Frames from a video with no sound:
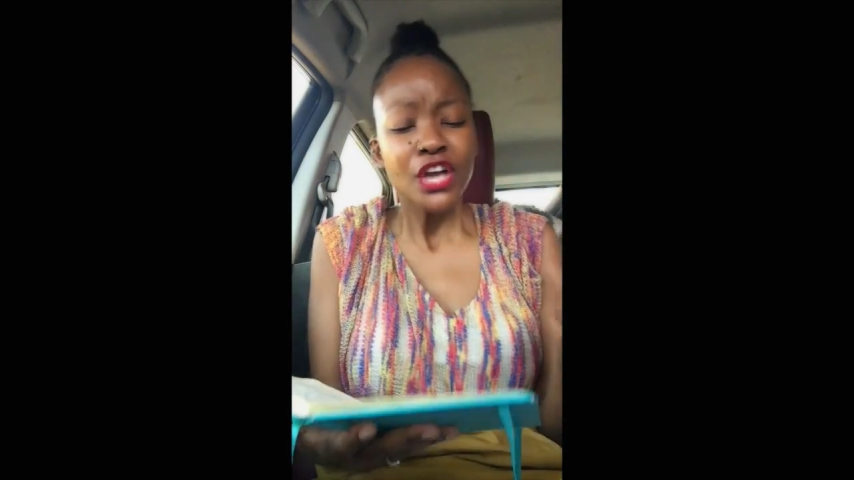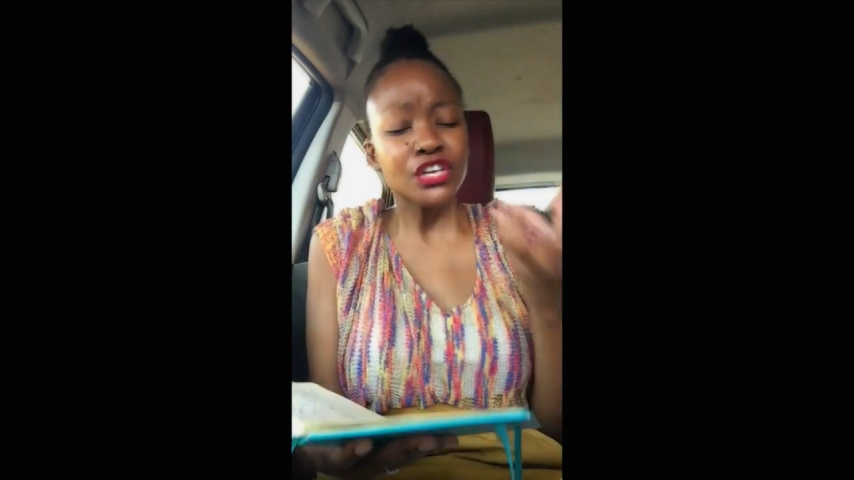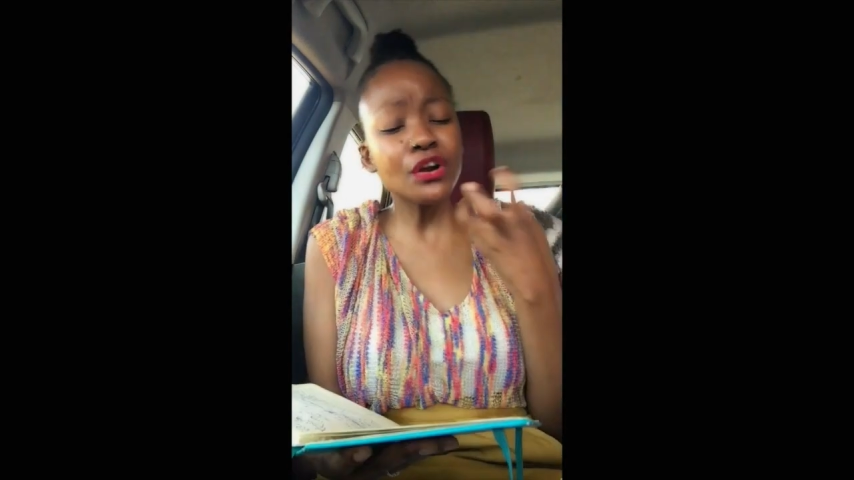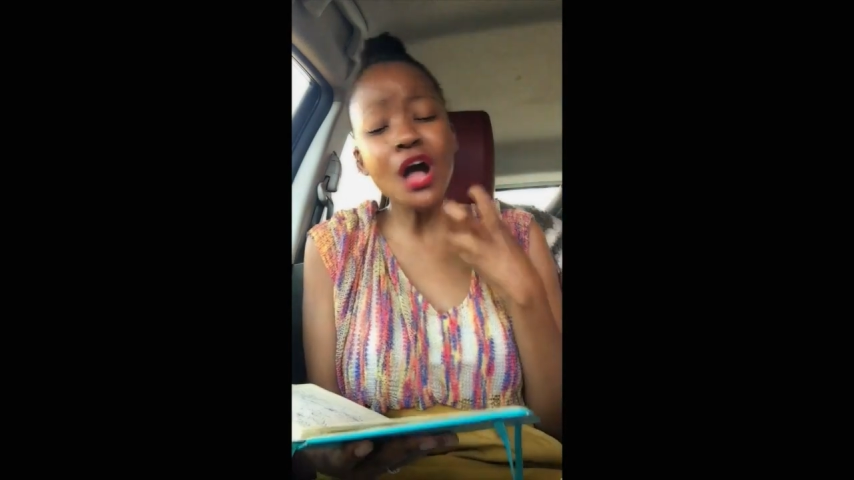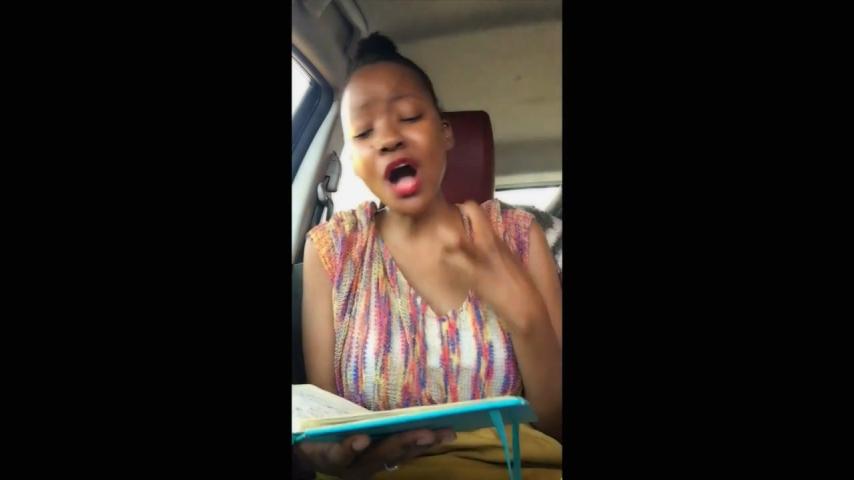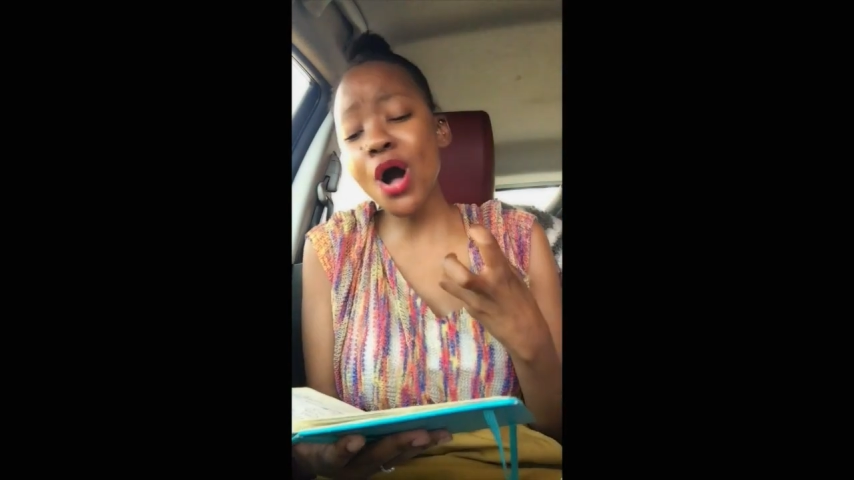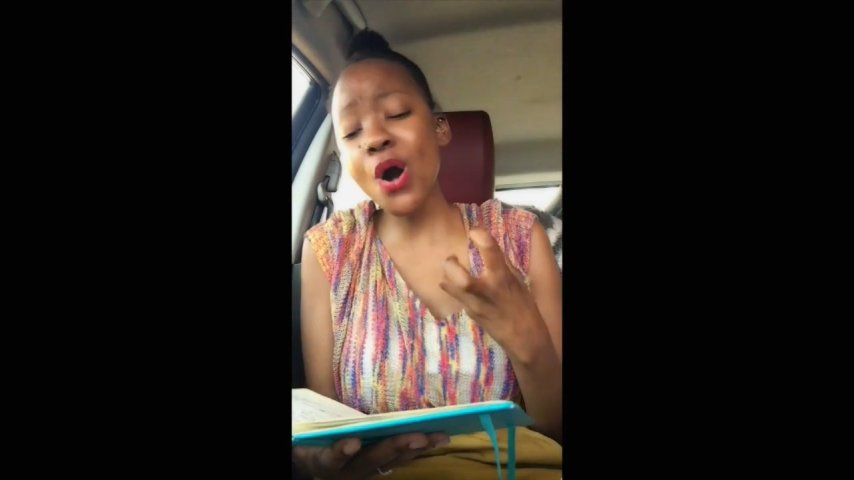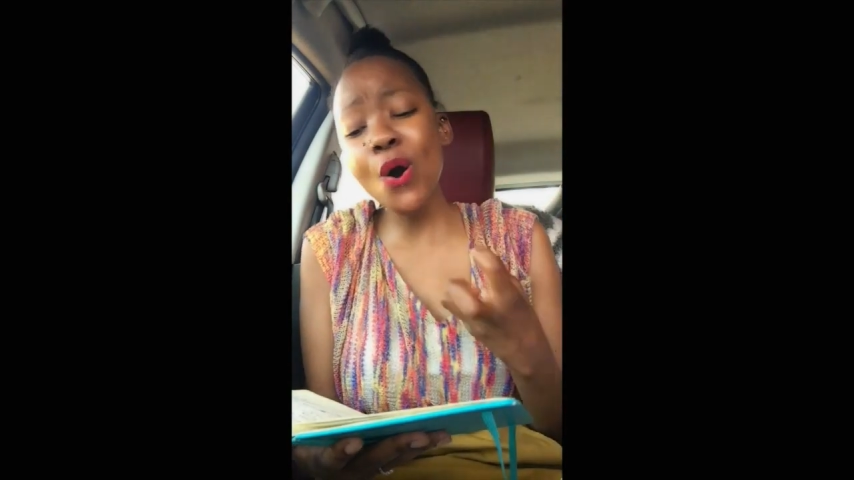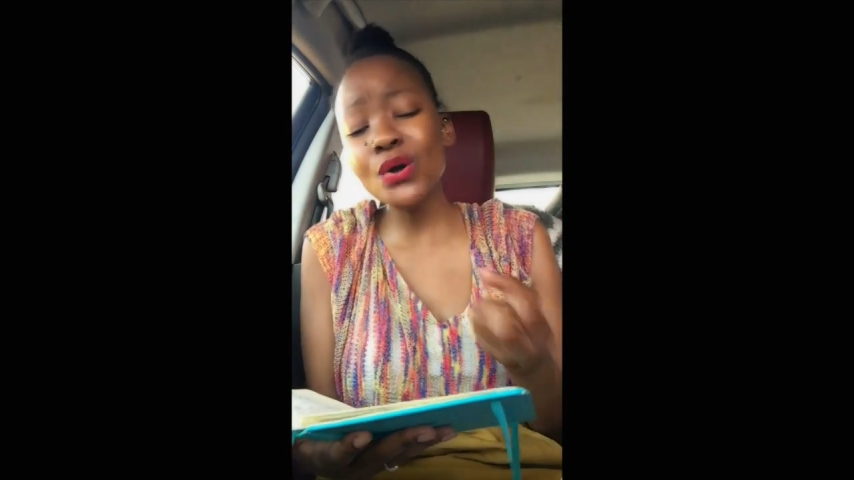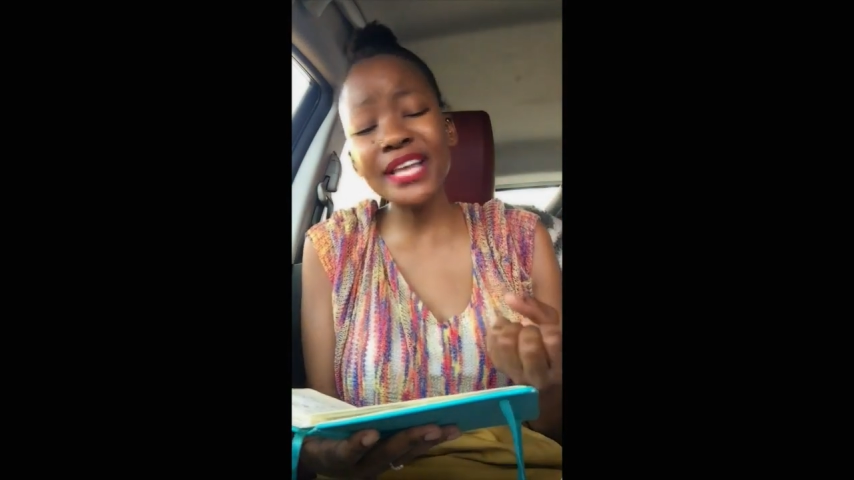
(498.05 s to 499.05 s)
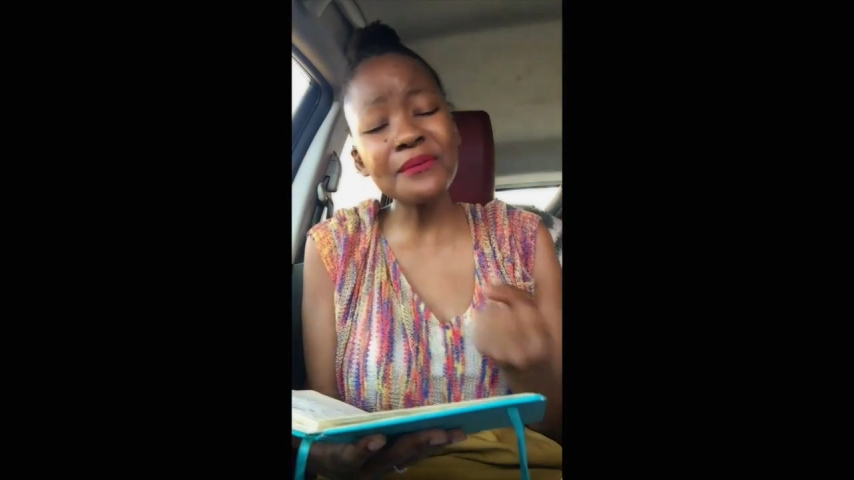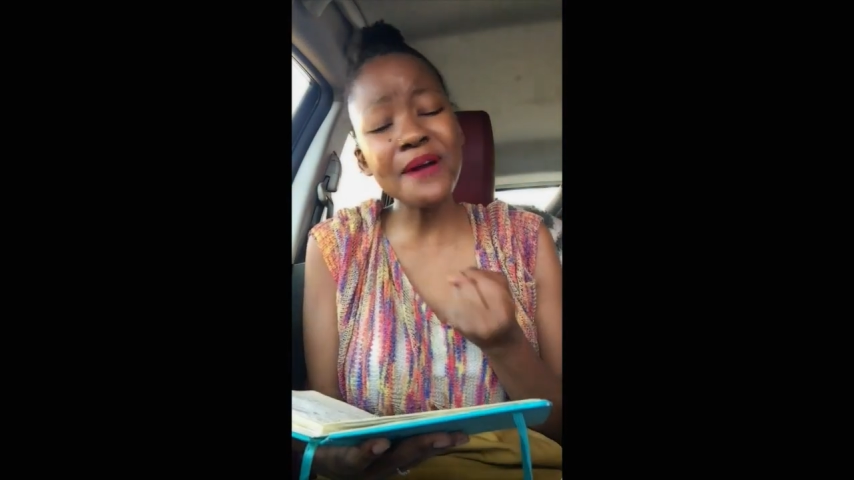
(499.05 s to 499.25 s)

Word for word: your holy